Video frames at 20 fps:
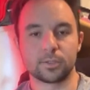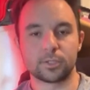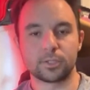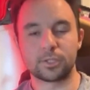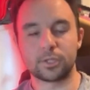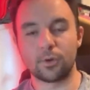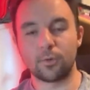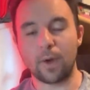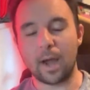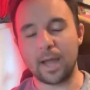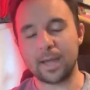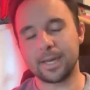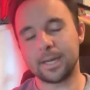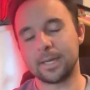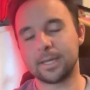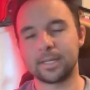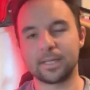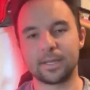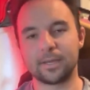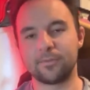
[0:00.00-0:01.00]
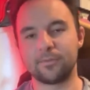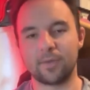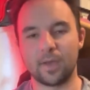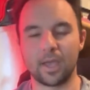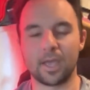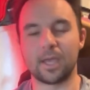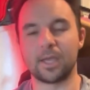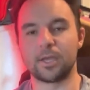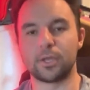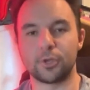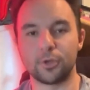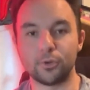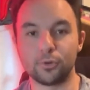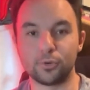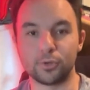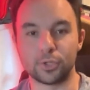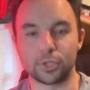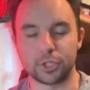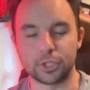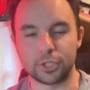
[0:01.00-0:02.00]
So I need to give a
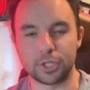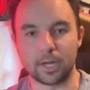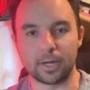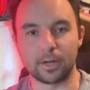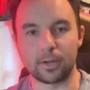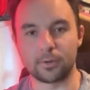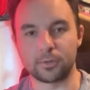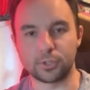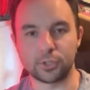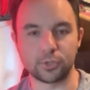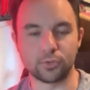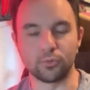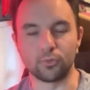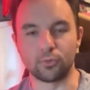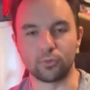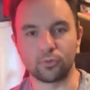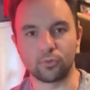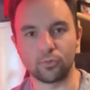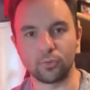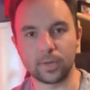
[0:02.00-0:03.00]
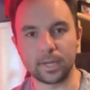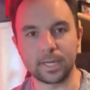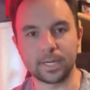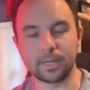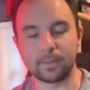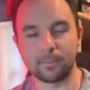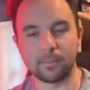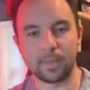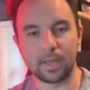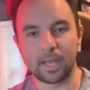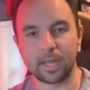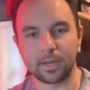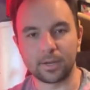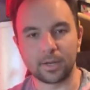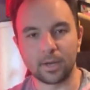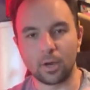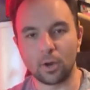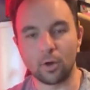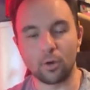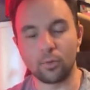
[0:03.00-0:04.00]
huge shout out to
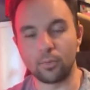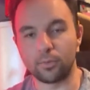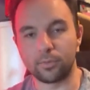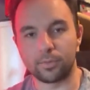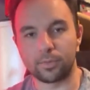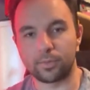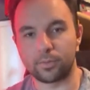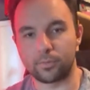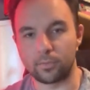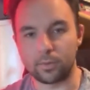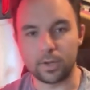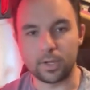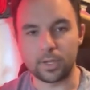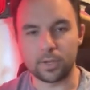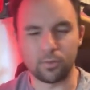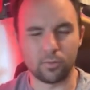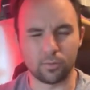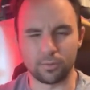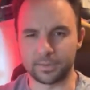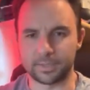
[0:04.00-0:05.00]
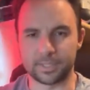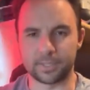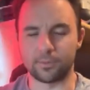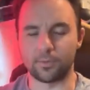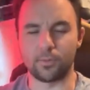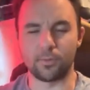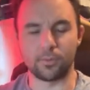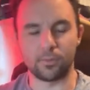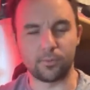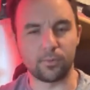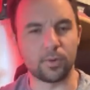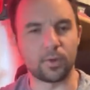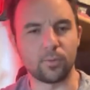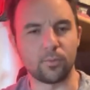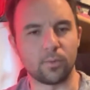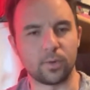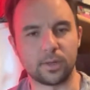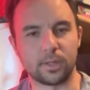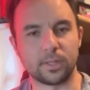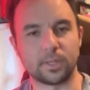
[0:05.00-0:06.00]
Creedman03 or 03,
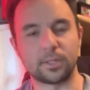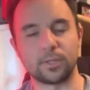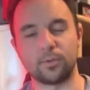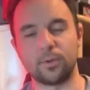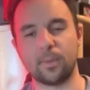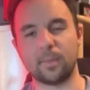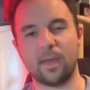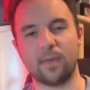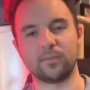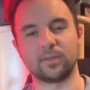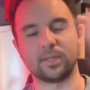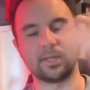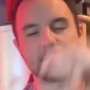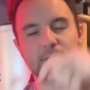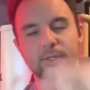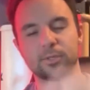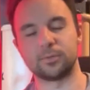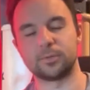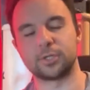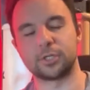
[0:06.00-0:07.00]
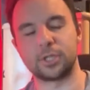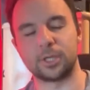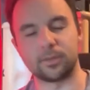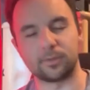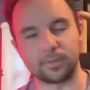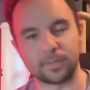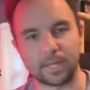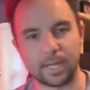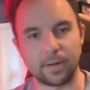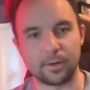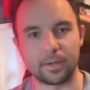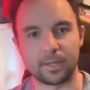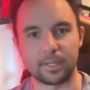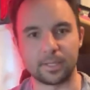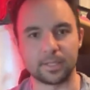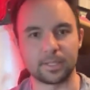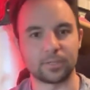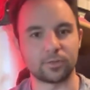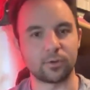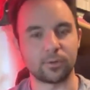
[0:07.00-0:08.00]
one of the two. I'm gonna have a link to his channel down in
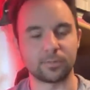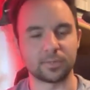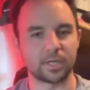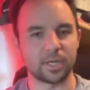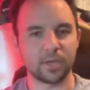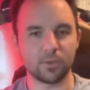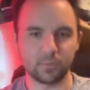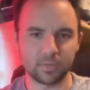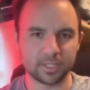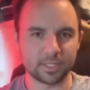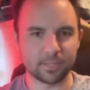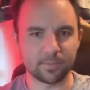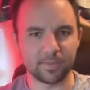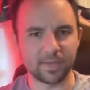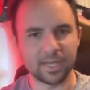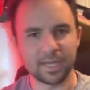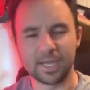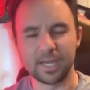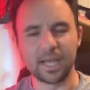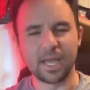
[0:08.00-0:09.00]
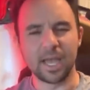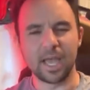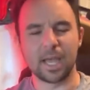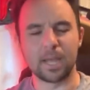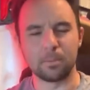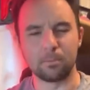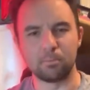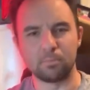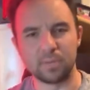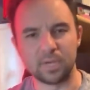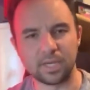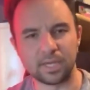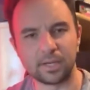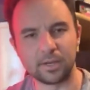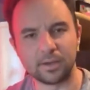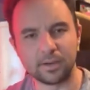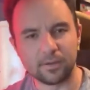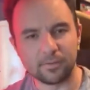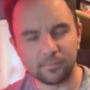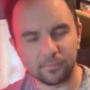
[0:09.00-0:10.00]
the description. He wants to be a
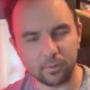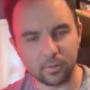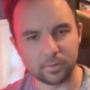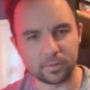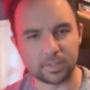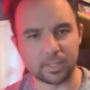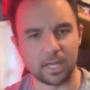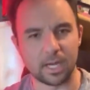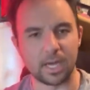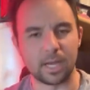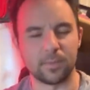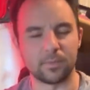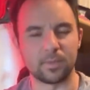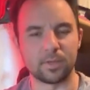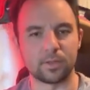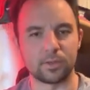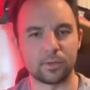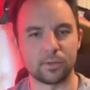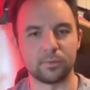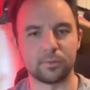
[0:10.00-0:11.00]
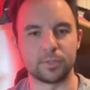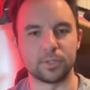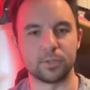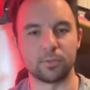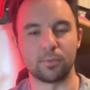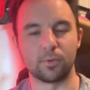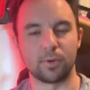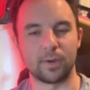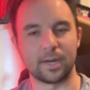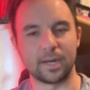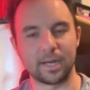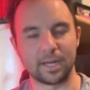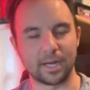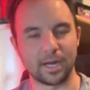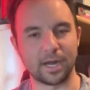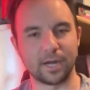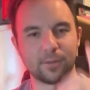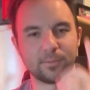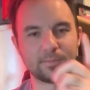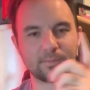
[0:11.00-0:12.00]
big full-time YouTuber, and I
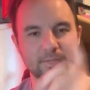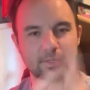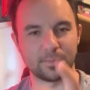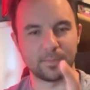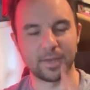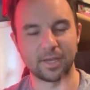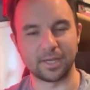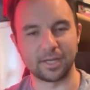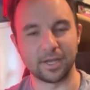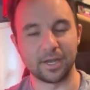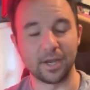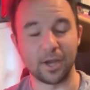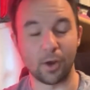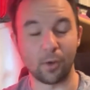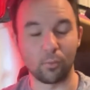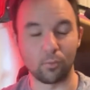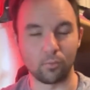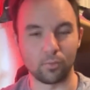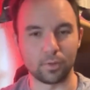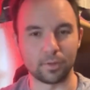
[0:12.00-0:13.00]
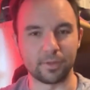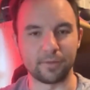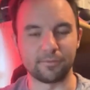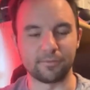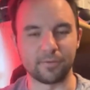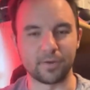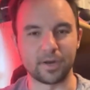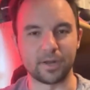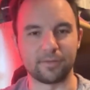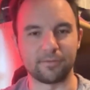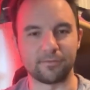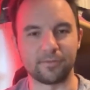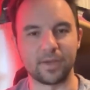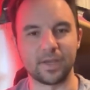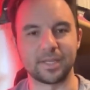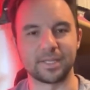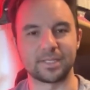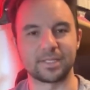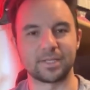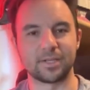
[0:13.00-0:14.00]
got him to make a really funny
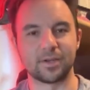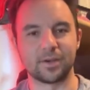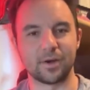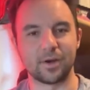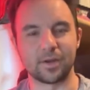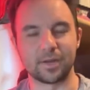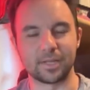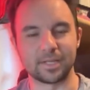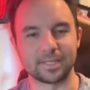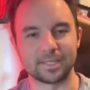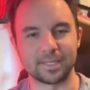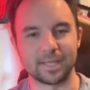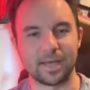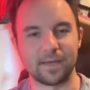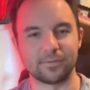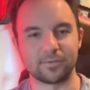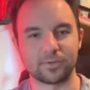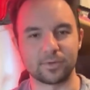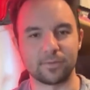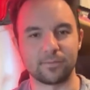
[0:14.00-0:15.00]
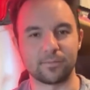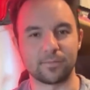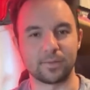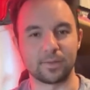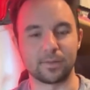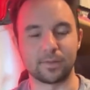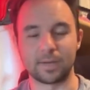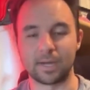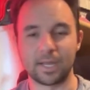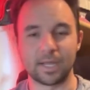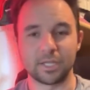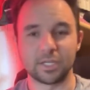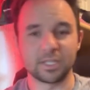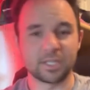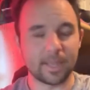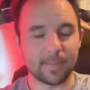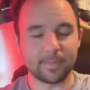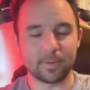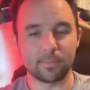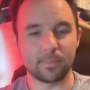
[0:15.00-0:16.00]
face on his live stream from the other night. He
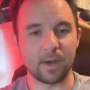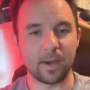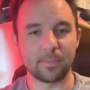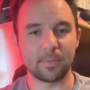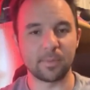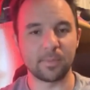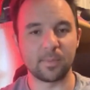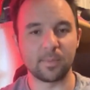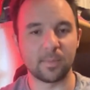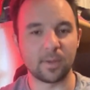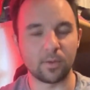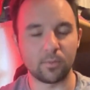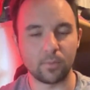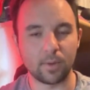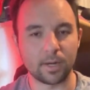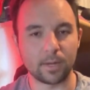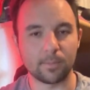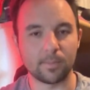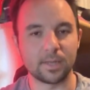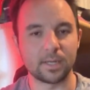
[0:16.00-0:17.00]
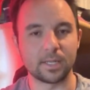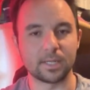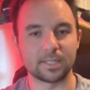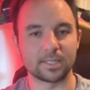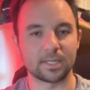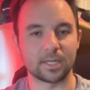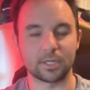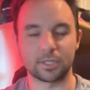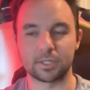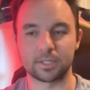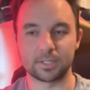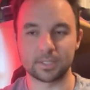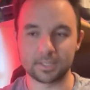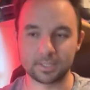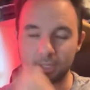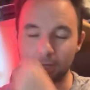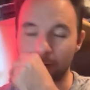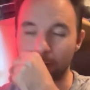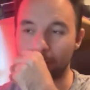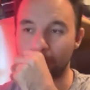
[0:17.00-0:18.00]
just happened to pop up in my recommended section.
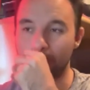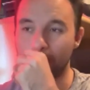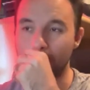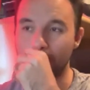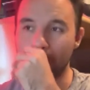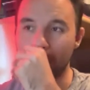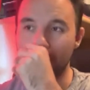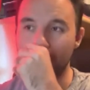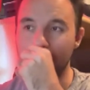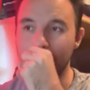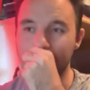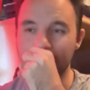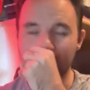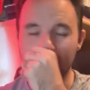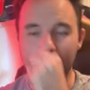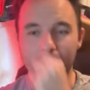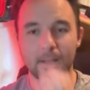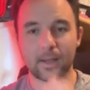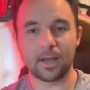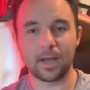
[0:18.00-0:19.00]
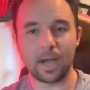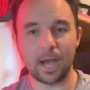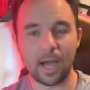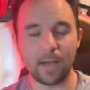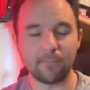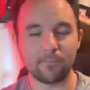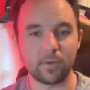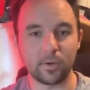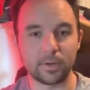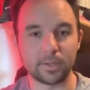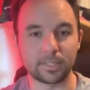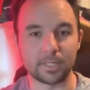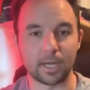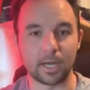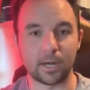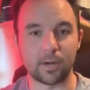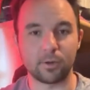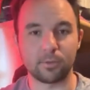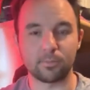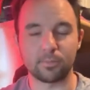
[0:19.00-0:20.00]
So yeah, I'm very
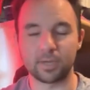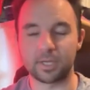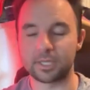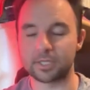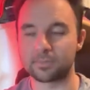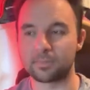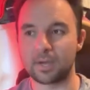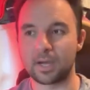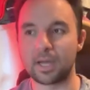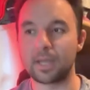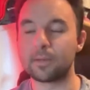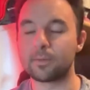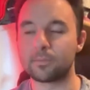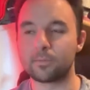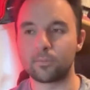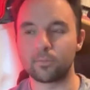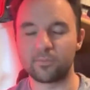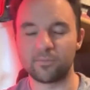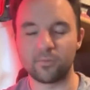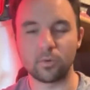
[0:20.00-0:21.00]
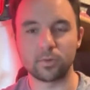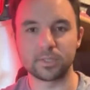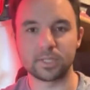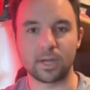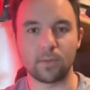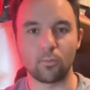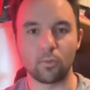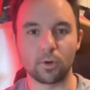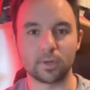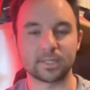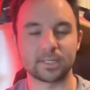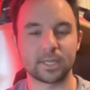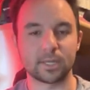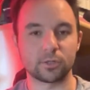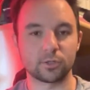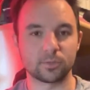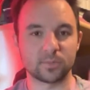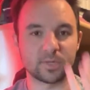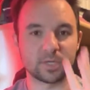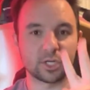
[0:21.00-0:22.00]
tired because my full-time work
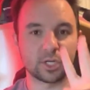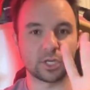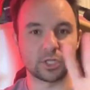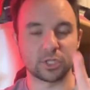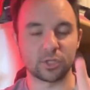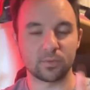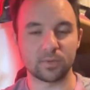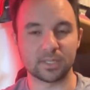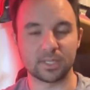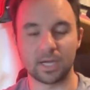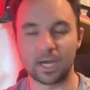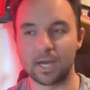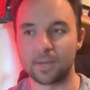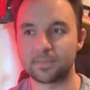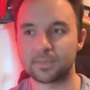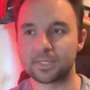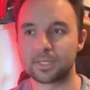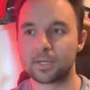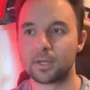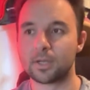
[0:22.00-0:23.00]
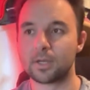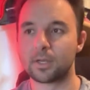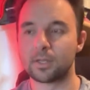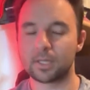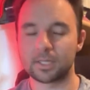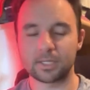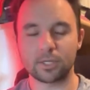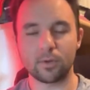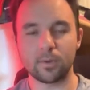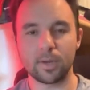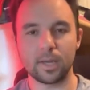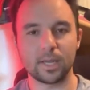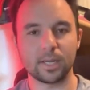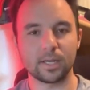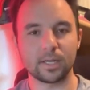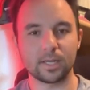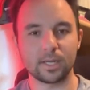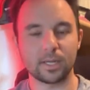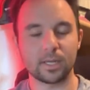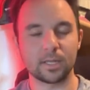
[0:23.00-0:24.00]
schedule has been changed 3 times. Let's go ahead
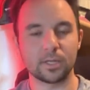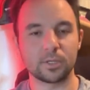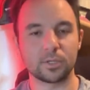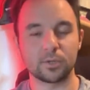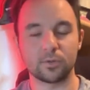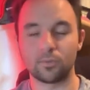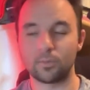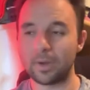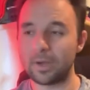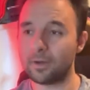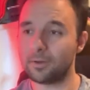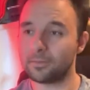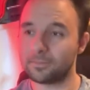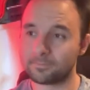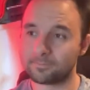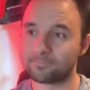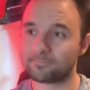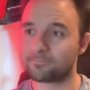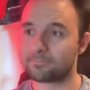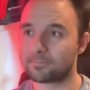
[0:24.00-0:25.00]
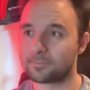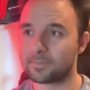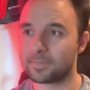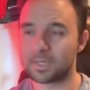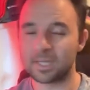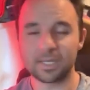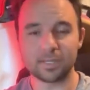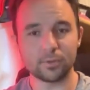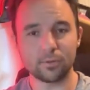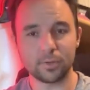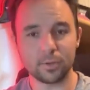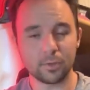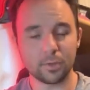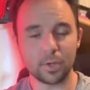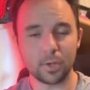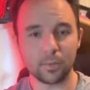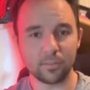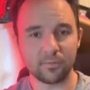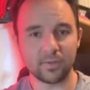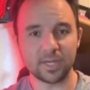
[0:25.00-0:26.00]
and get into, well, these are
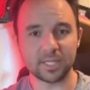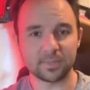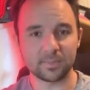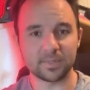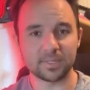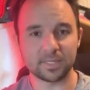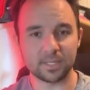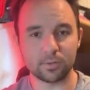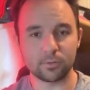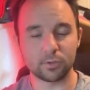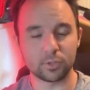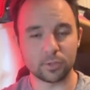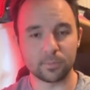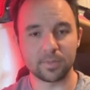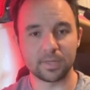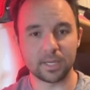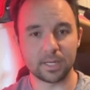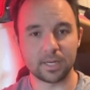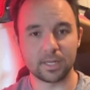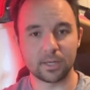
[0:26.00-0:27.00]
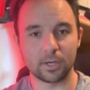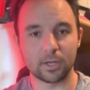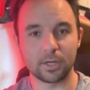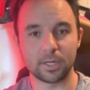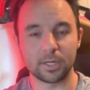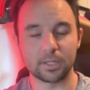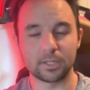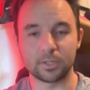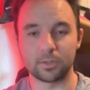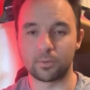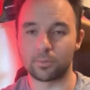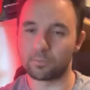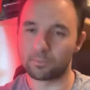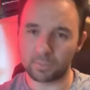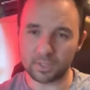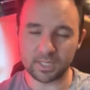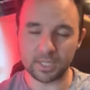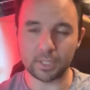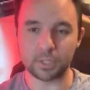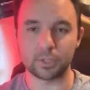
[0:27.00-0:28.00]
Yu-Gi-Oh! Investments that you should be getting on into,
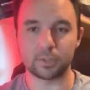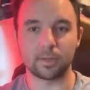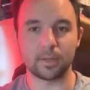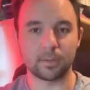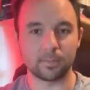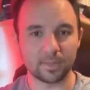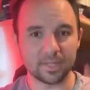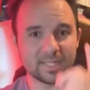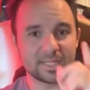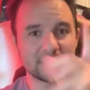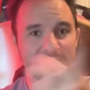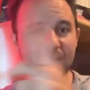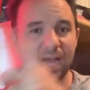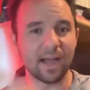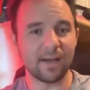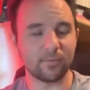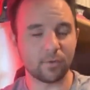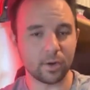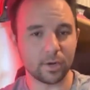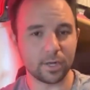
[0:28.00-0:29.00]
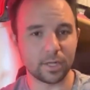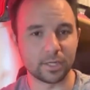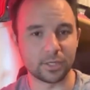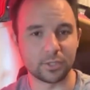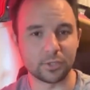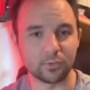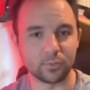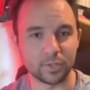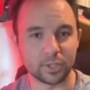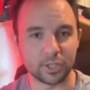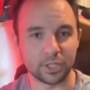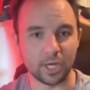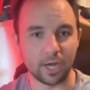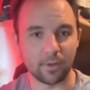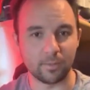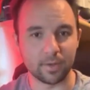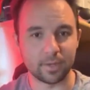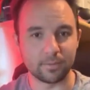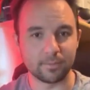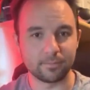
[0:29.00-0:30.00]
potentially. Let's dive on into it,
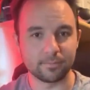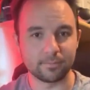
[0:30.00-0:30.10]
shall we?